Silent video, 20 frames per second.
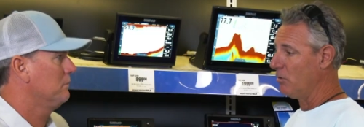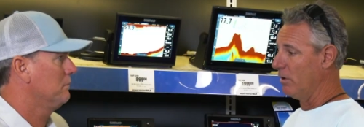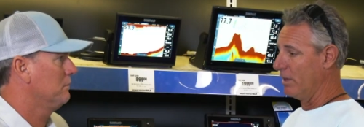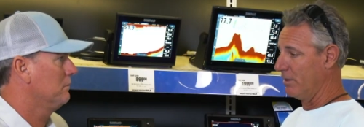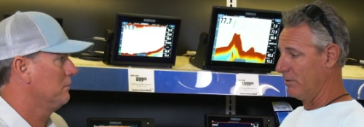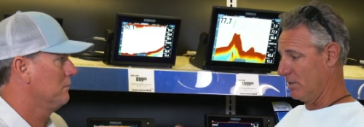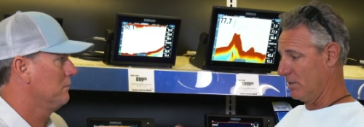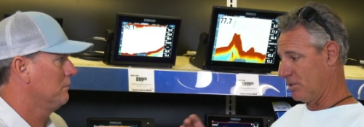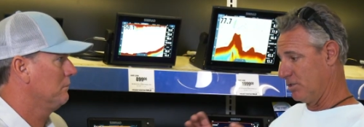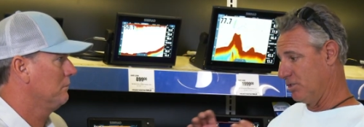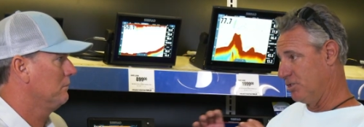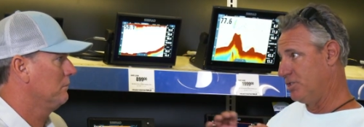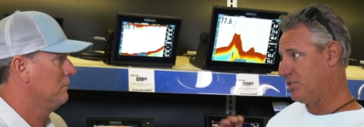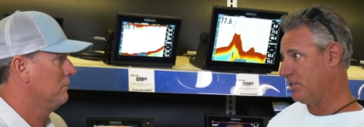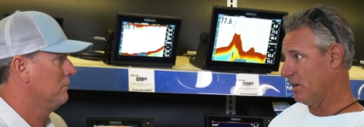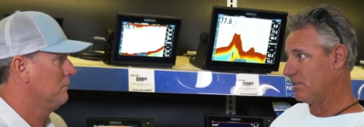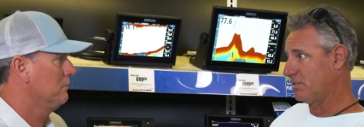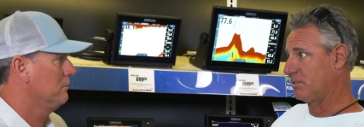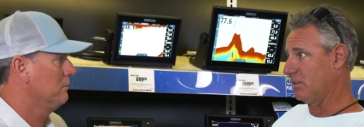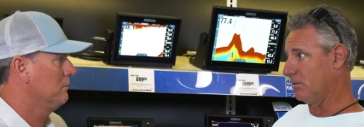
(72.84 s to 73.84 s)
Speaker 1: whether it's
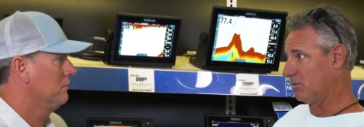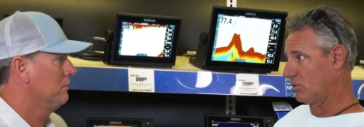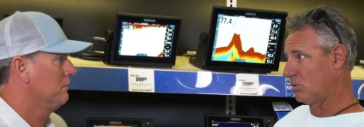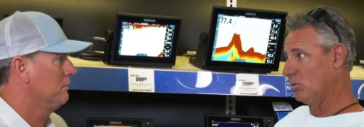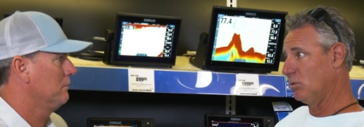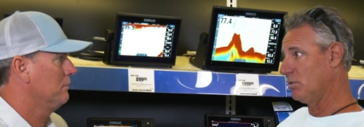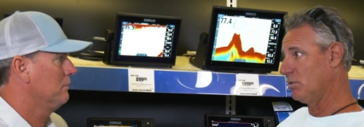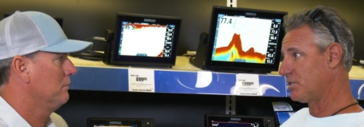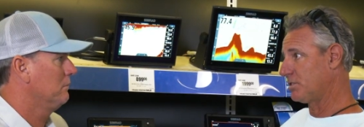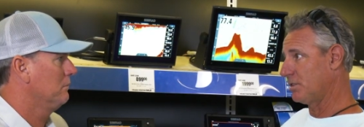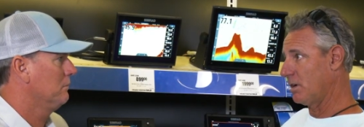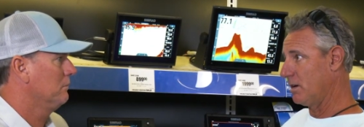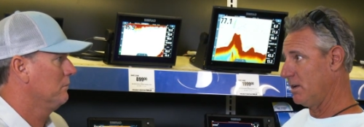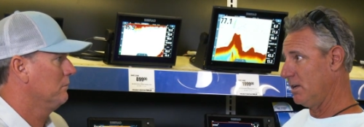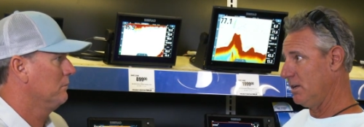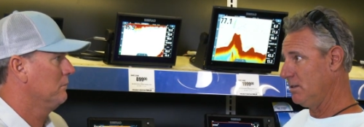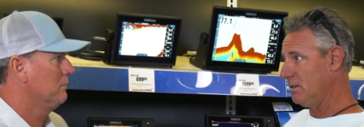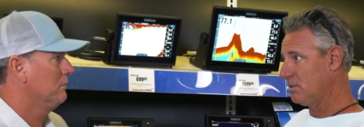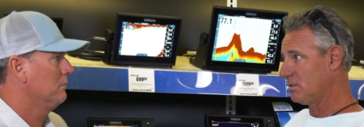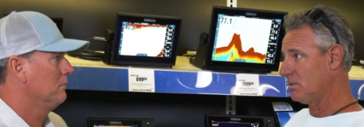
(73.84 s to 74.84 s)
just a school of
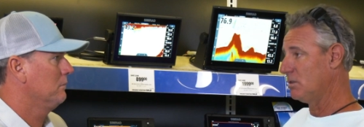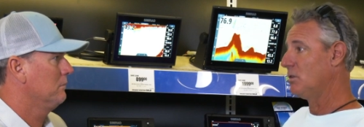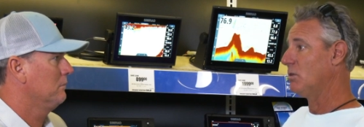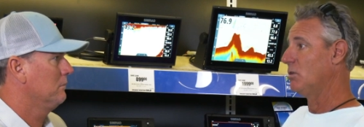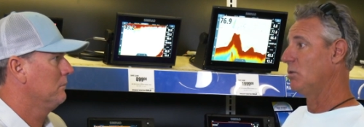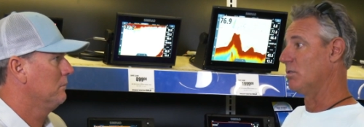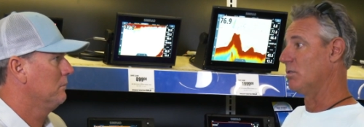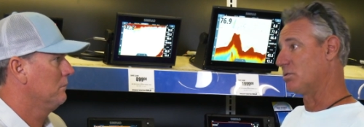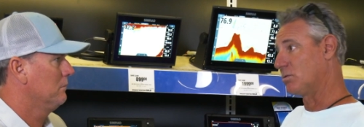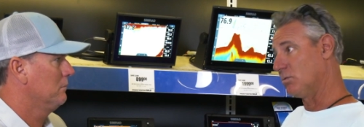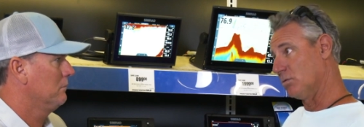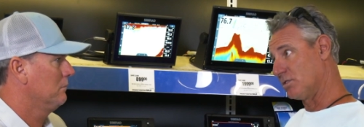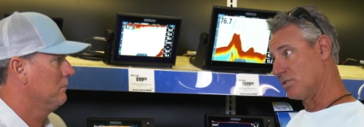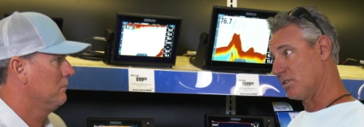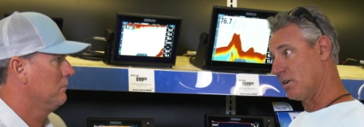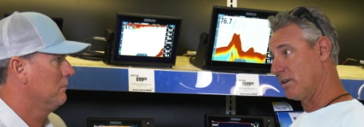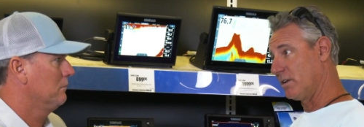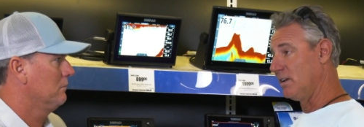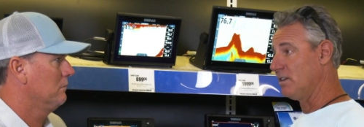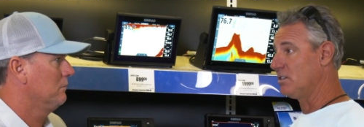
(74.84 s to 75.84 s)
sardines or school of
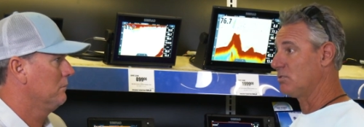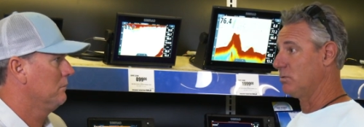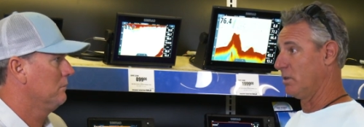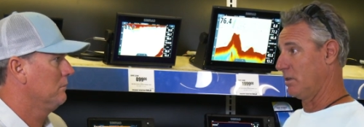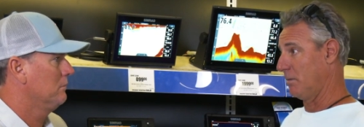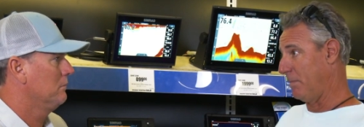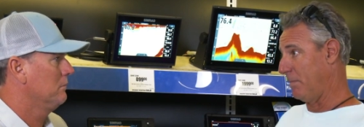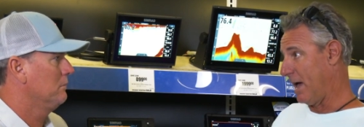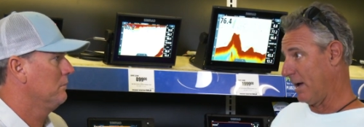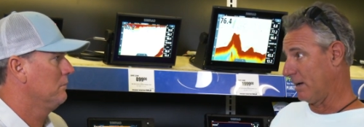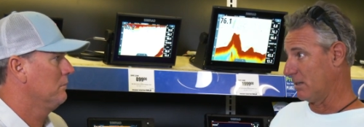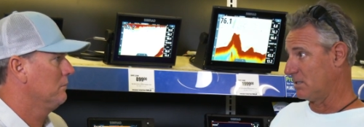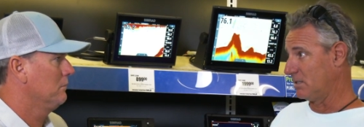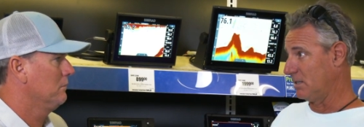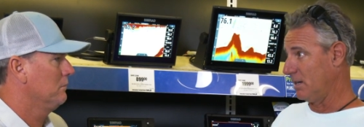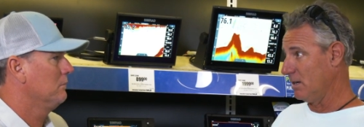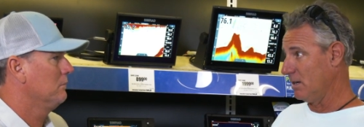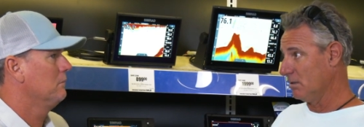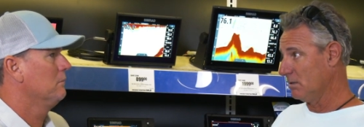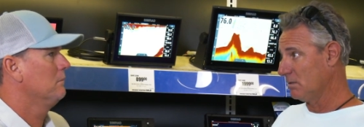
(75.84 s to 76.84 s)
sardines with a pack of
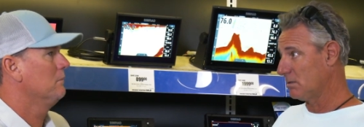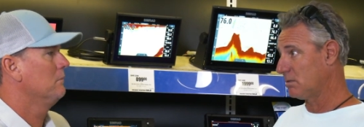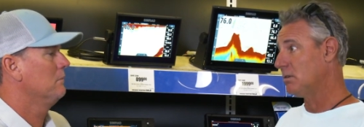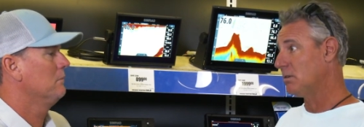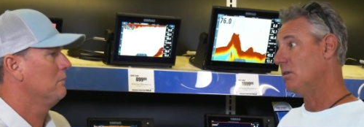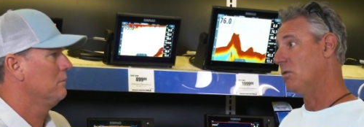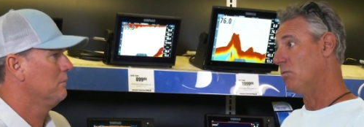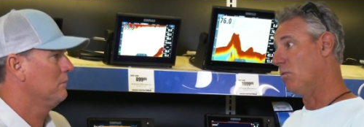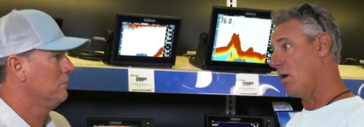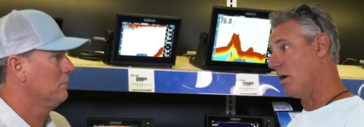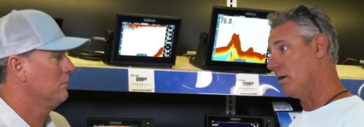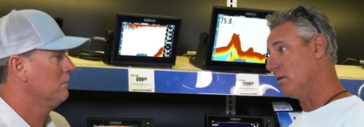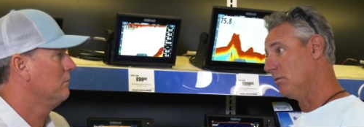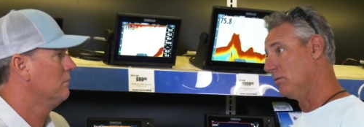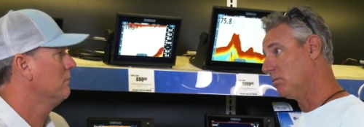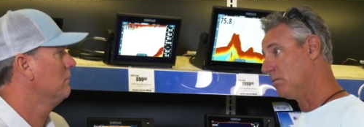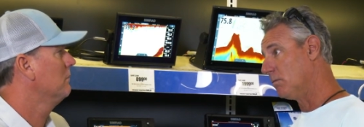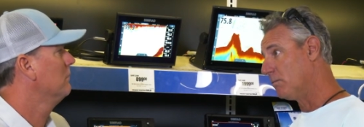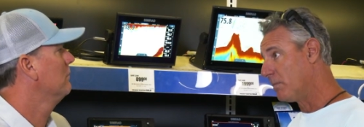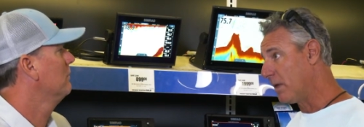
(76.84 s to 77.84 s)
sails,
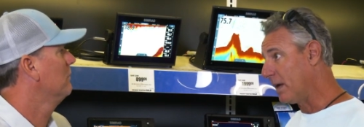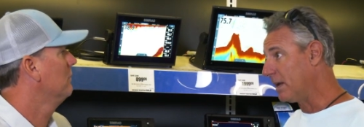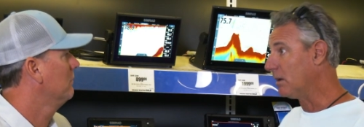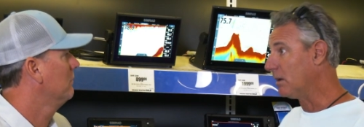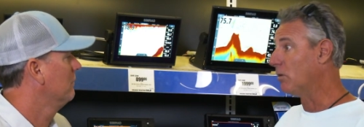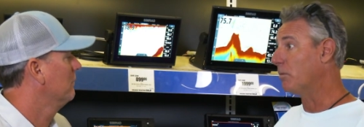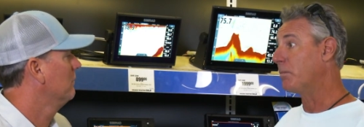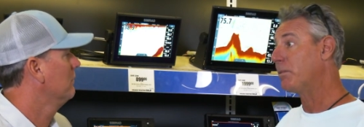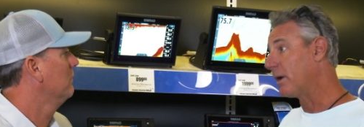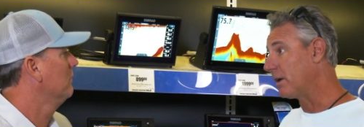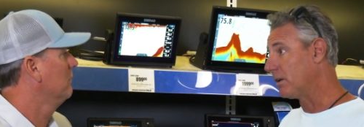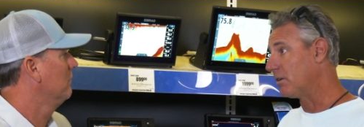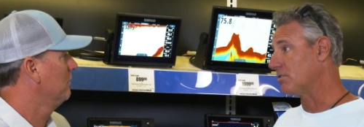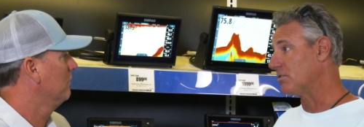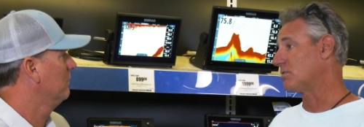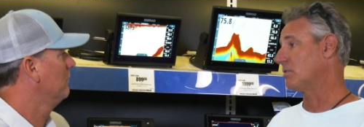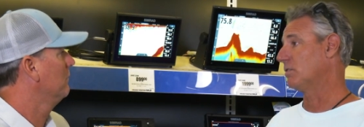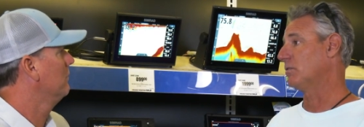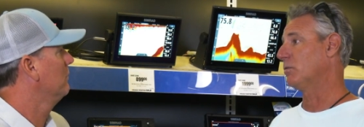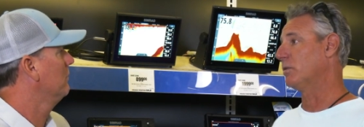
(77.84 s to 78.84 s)
wahoo, and, or
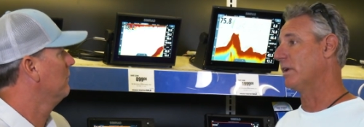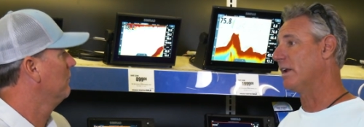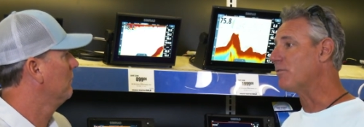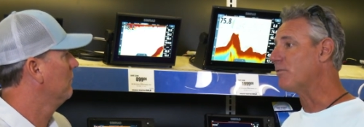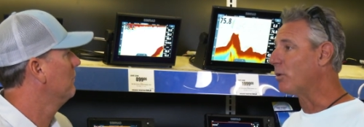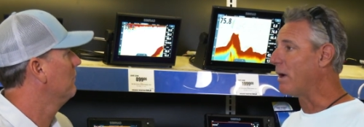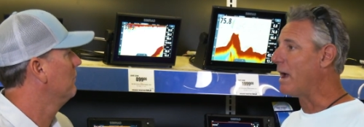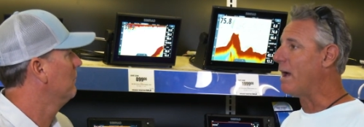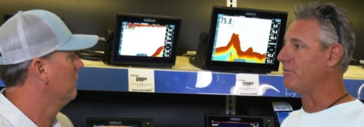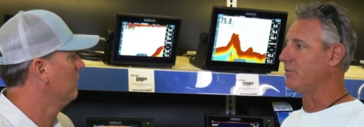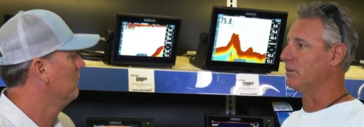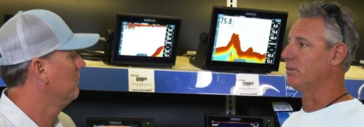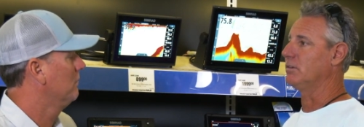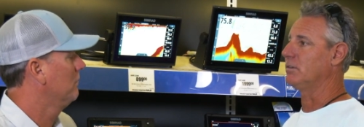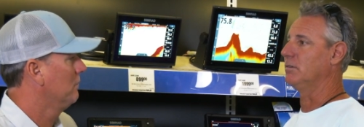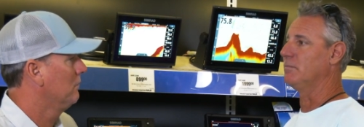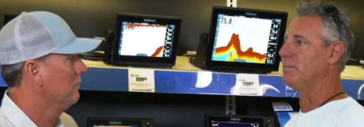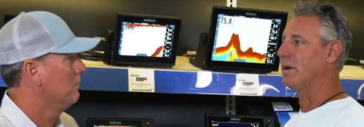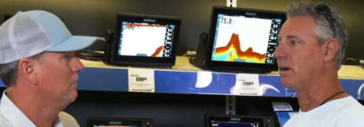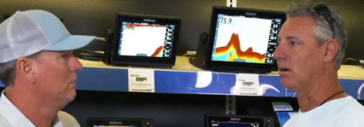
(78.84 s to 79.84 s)
predators, or whatever we're after
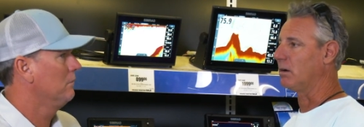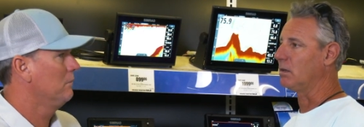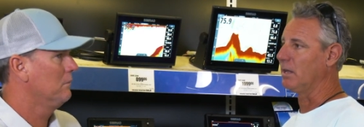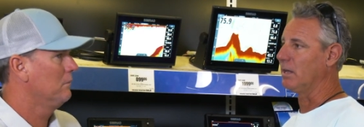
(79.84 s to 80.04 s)
to make our